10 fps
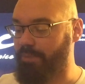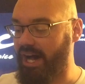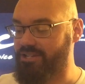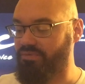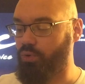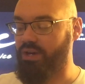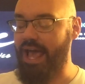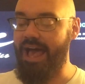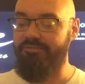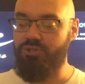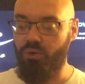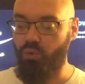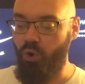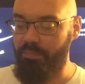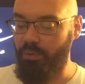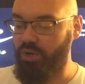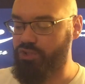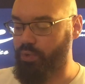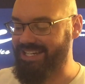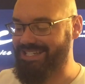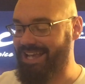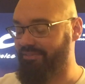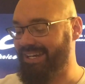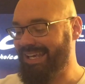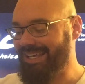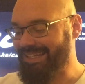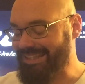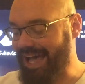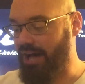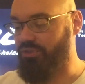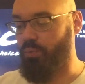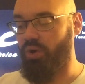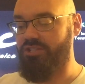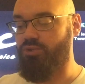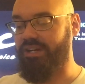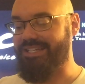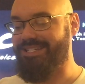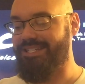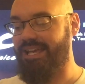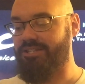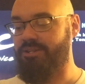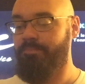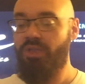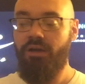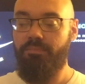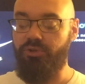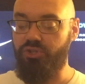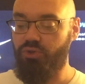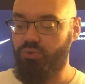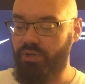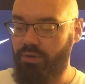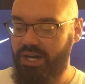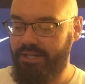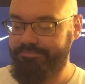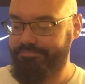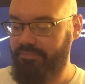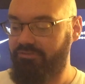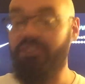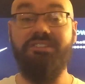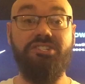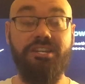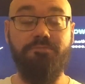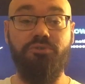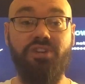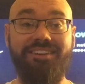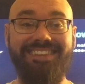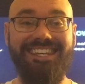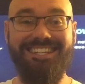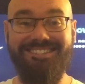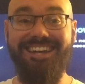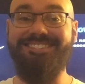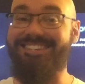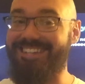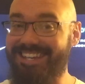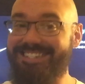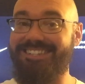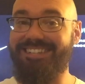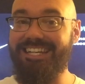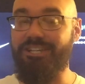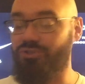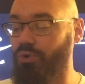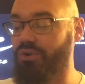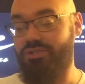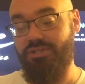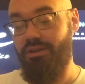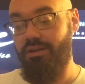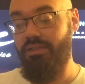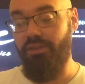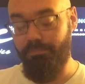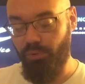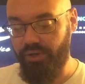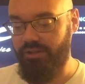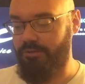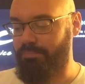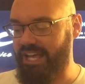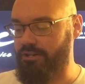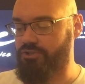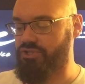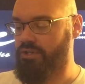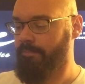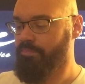minus 4.5, total open 127, down to 126. Purdue, well, 56% of the consensus is leaning towards the Boilermakers.